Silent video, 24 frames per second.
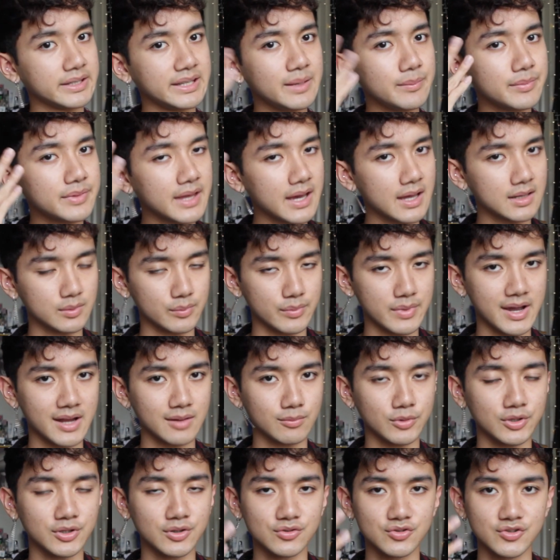keep that in
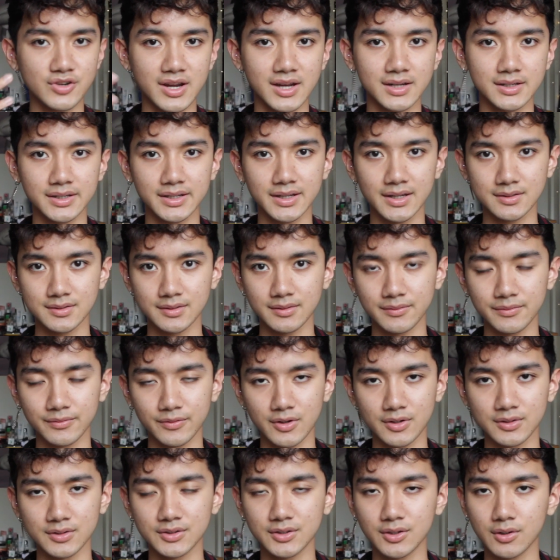mind when you're trying to get to the
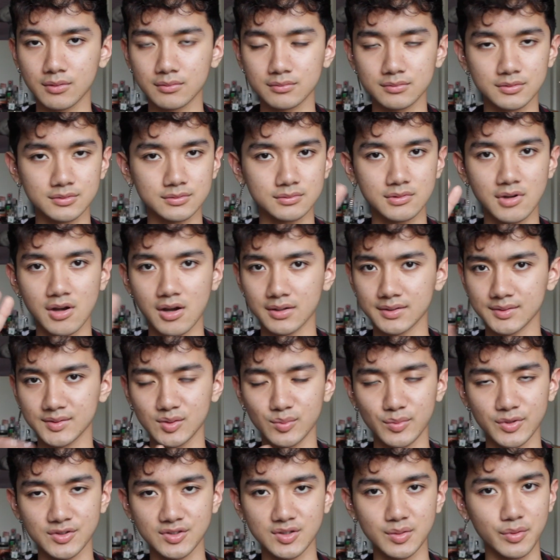front. Don't cause
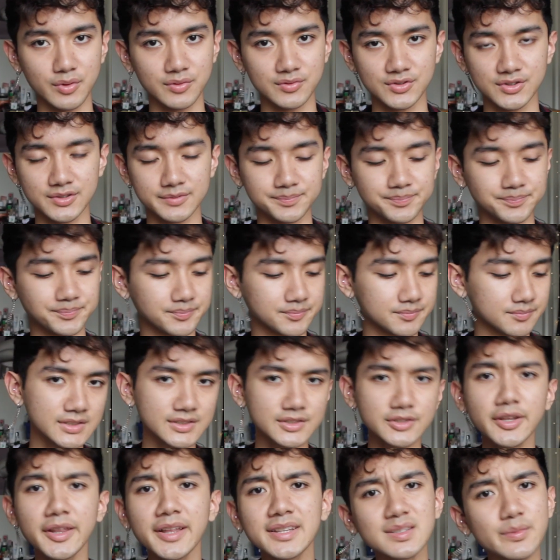too much commotion.
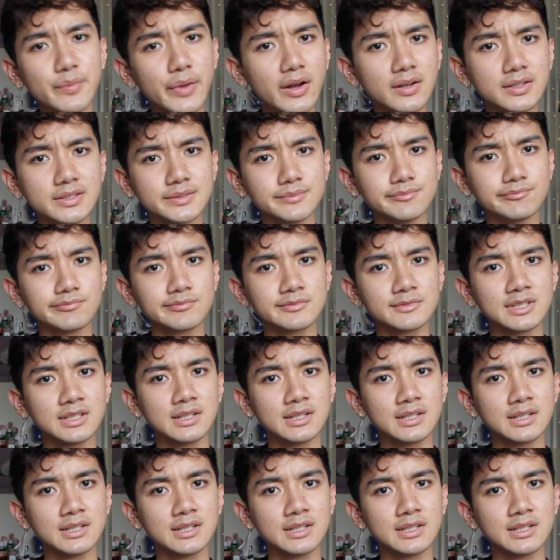So yeah, that's about it.